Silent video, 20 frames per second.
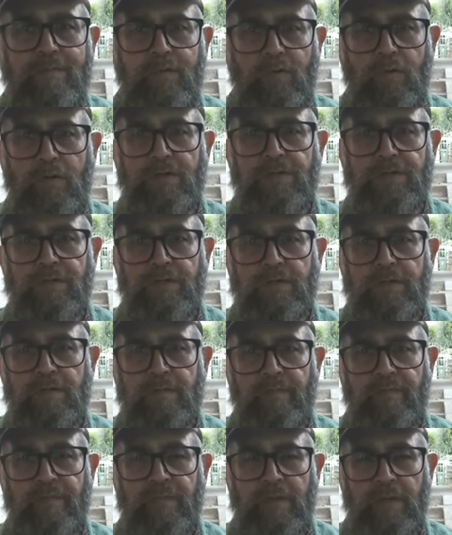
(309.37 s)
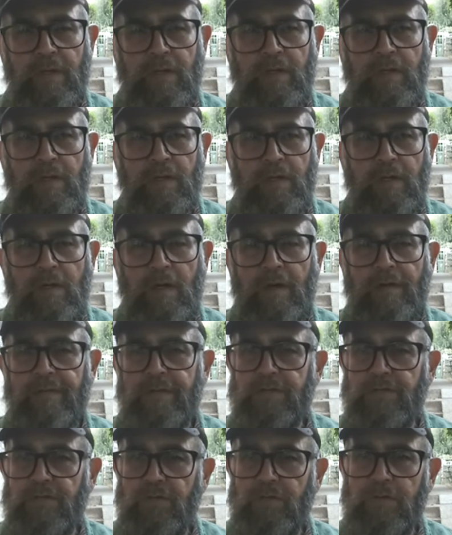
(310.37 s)
portion of
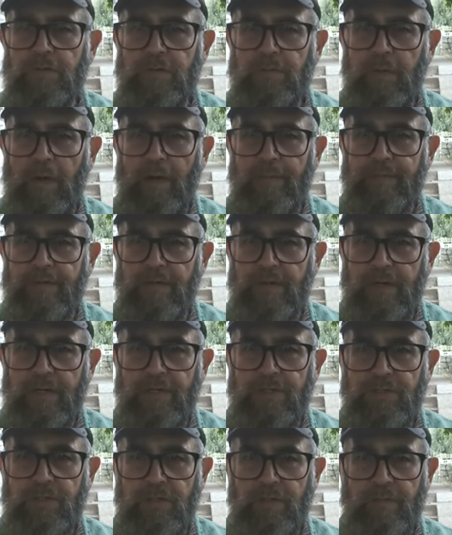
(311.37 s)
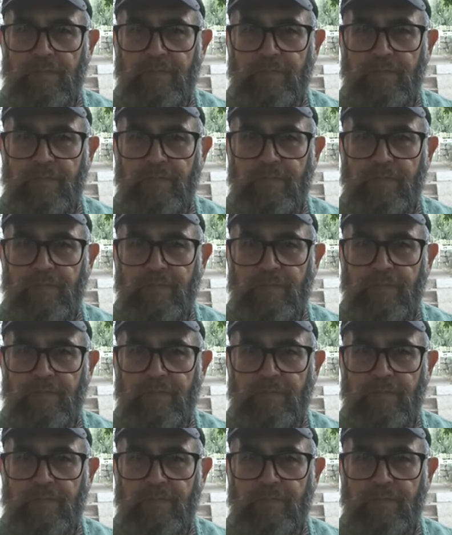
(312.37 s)
the Jewish population.